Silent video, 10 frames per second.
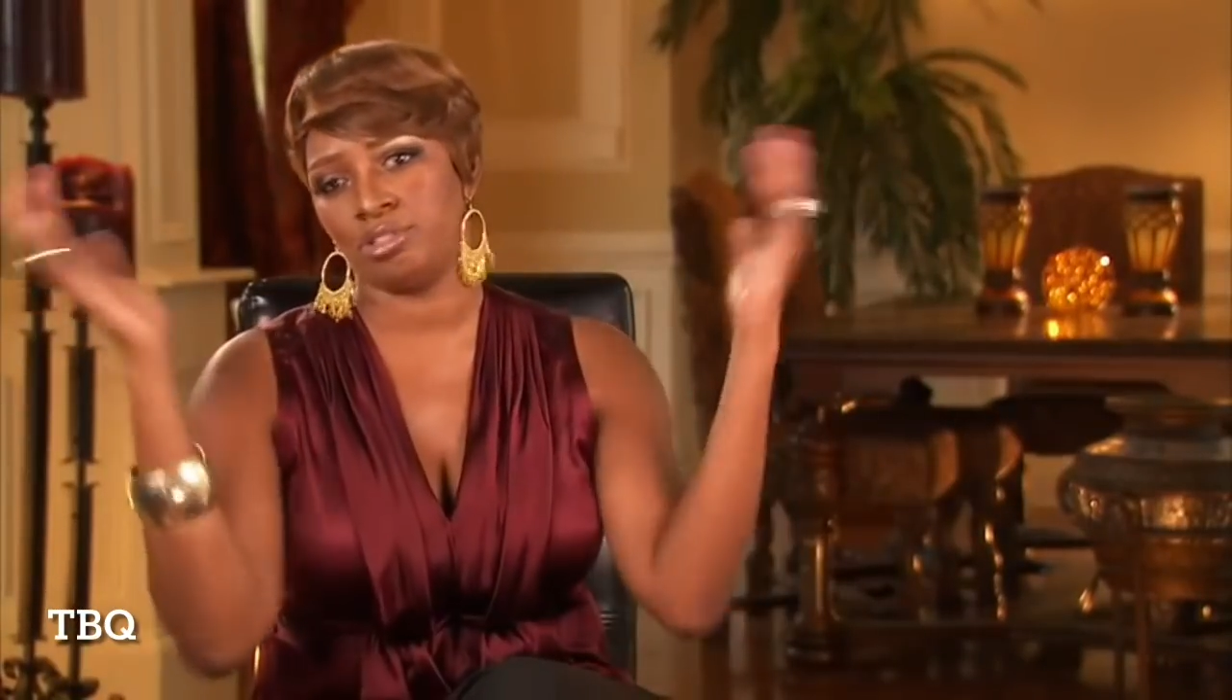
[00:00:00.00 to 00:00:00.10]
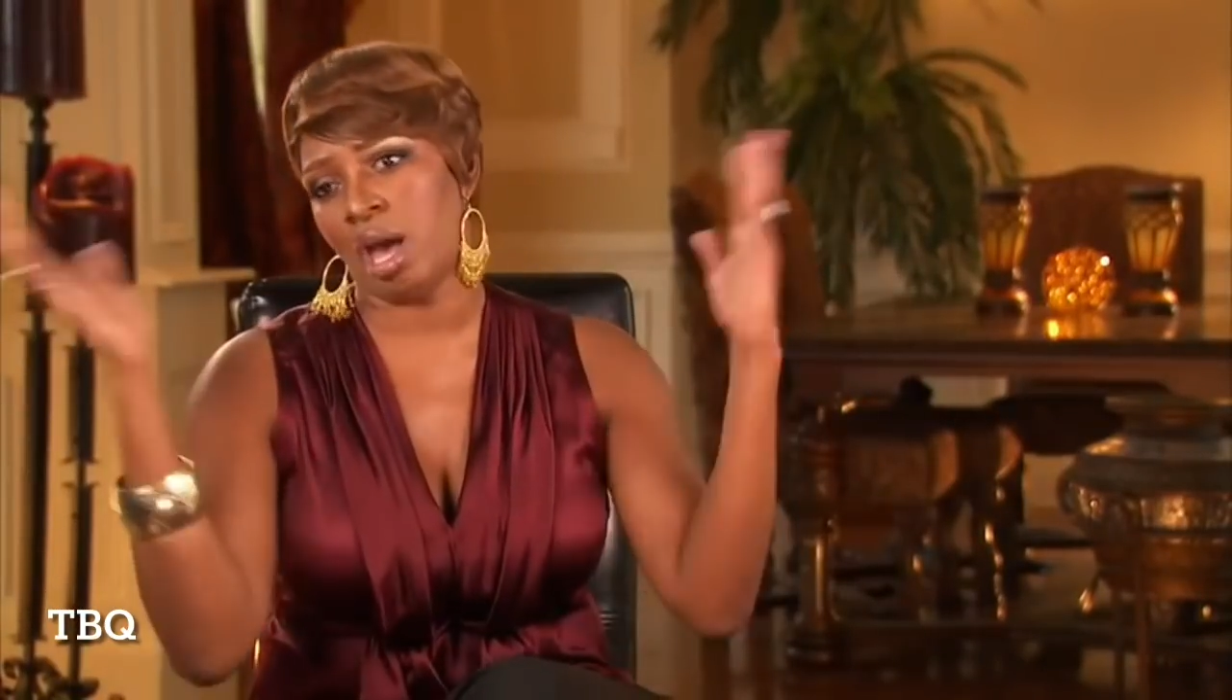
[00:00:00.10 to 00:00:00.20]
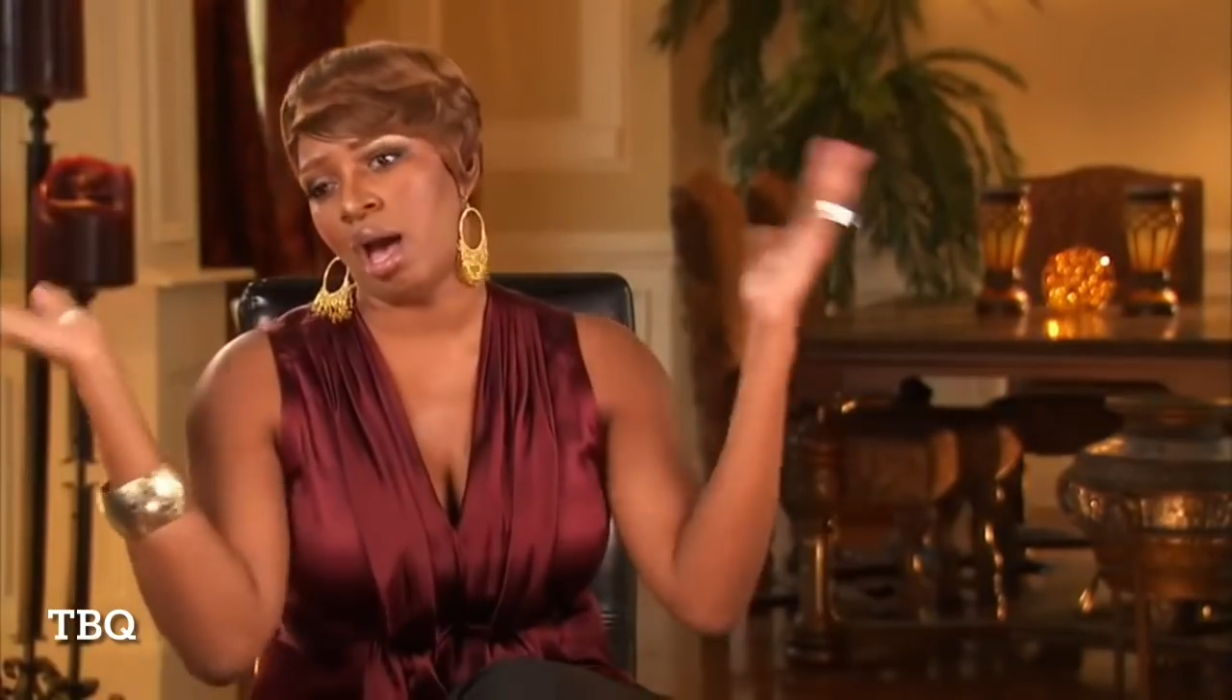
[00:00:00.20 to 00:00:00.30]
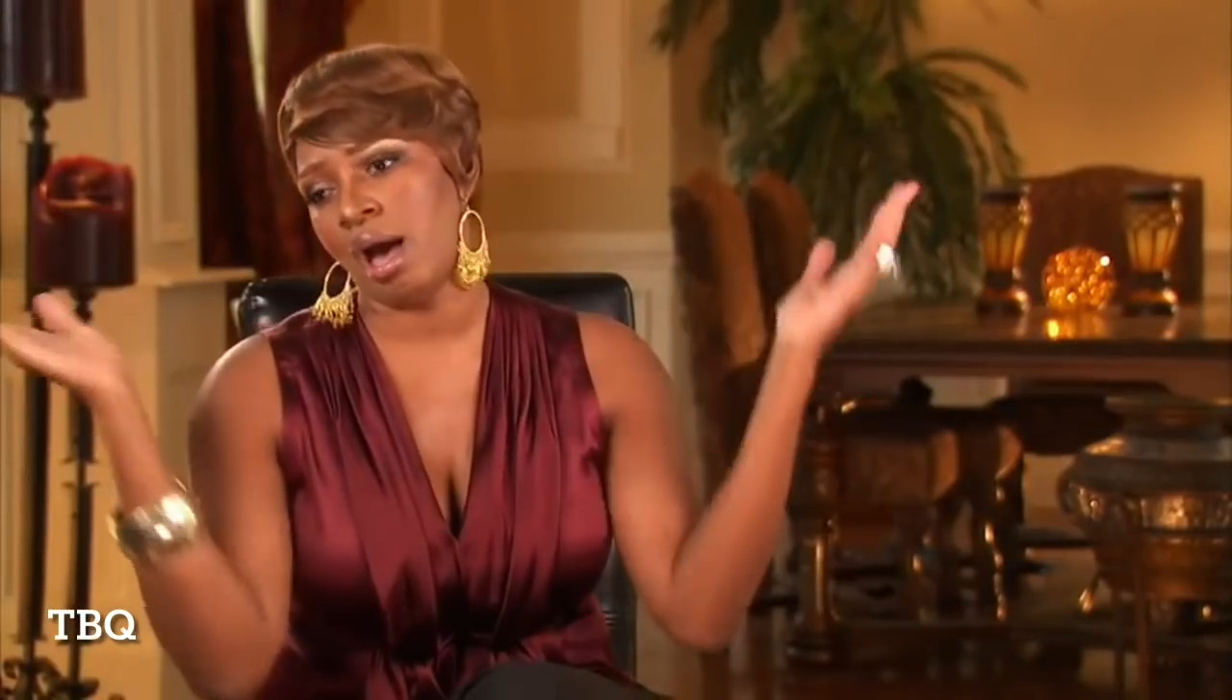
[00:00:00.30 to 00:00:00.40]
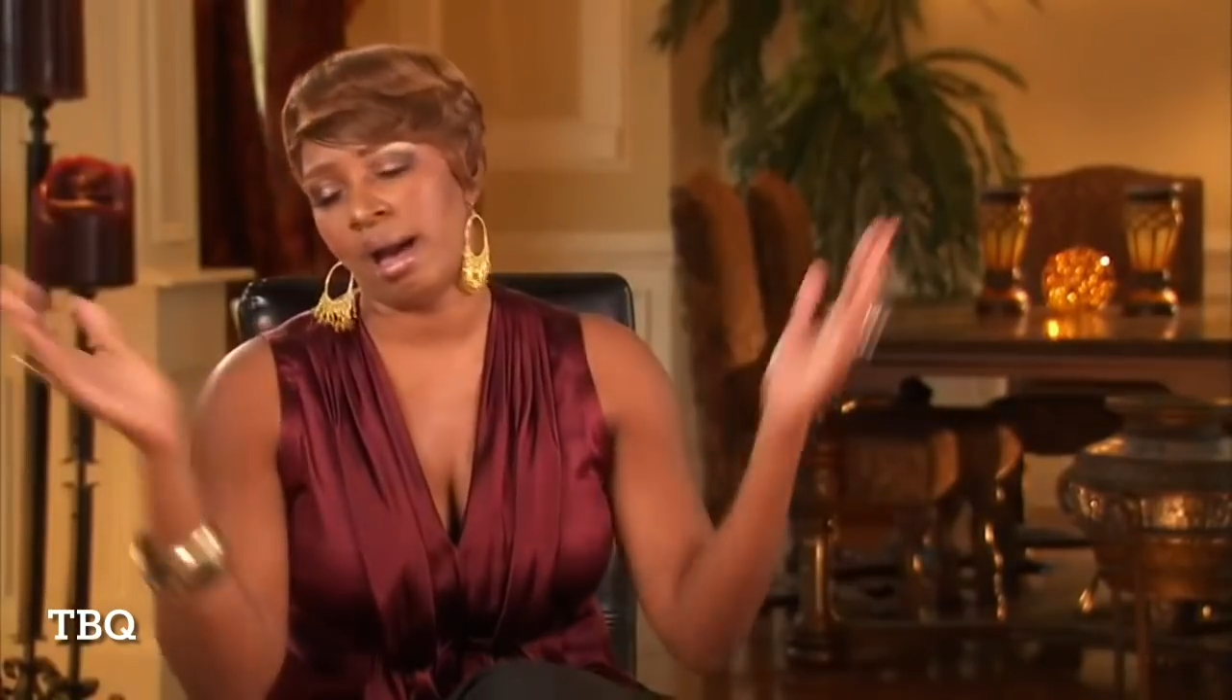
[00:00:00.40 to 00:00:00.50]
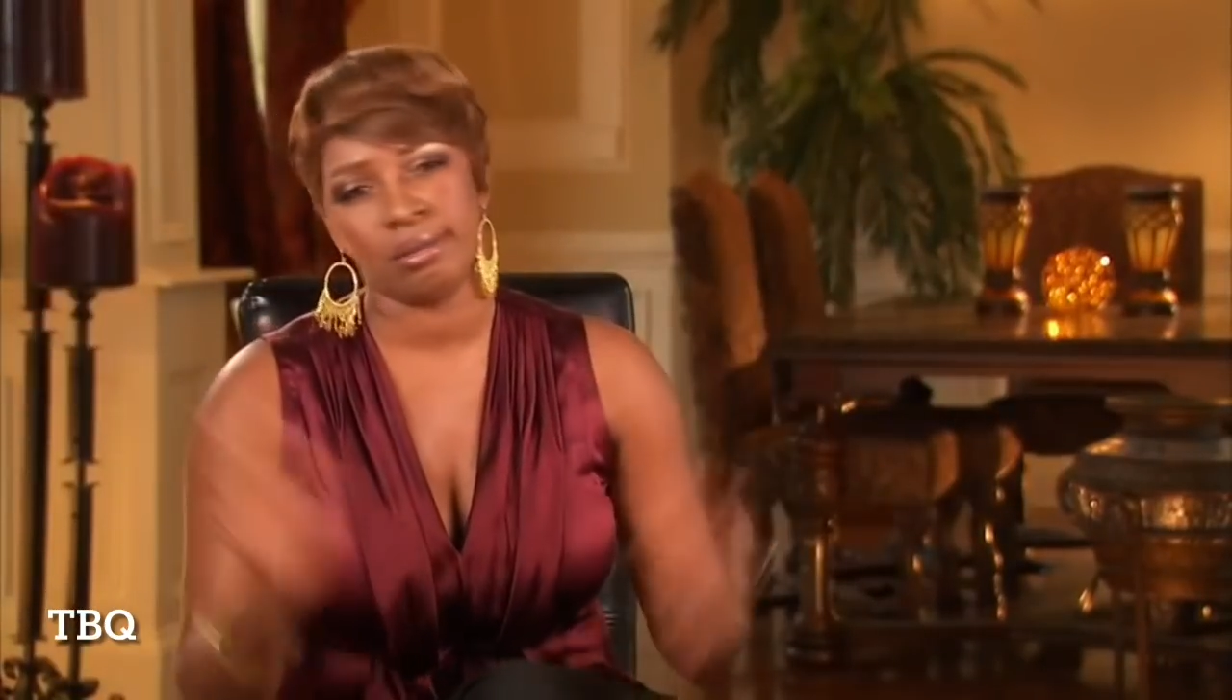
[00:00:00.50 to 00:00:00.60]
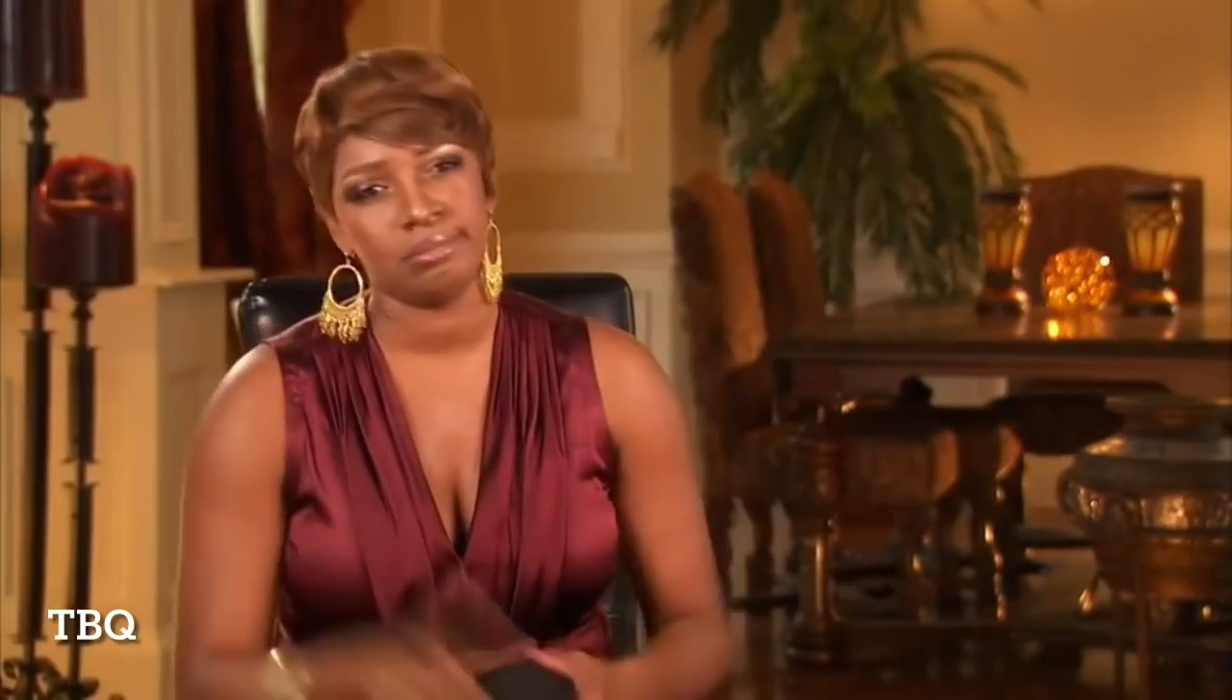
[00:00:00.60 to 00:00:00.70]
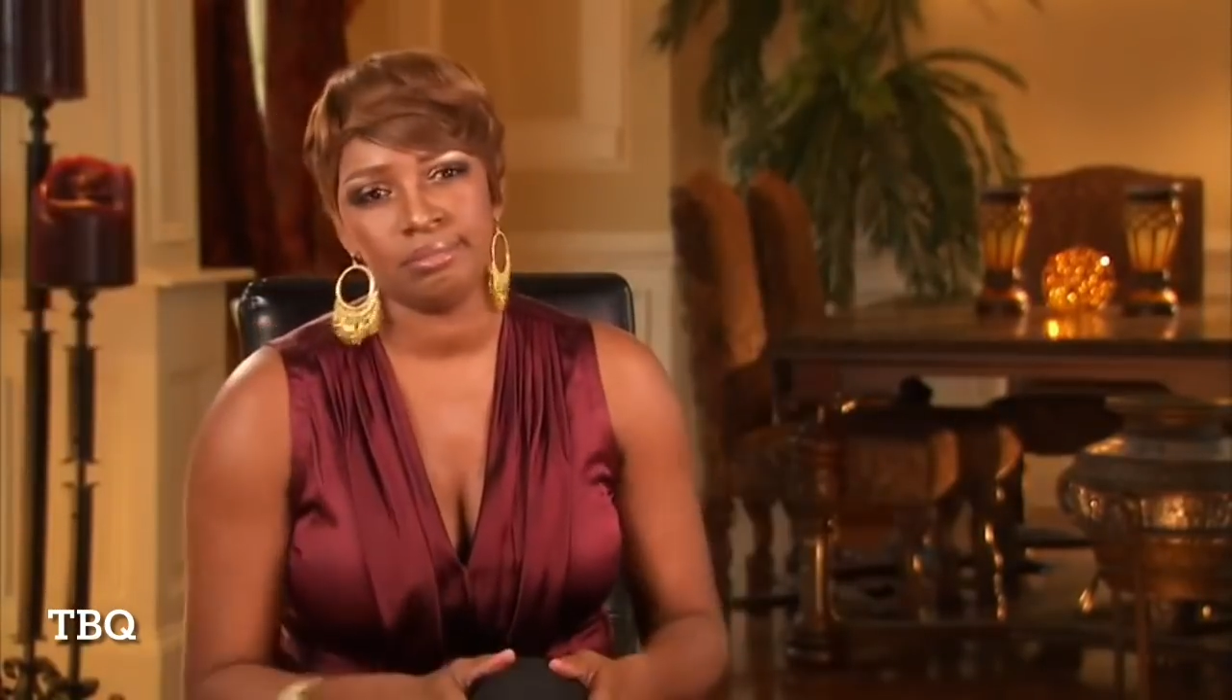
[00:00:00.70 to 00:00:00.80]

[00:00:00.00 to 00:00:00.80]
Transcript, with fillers: child.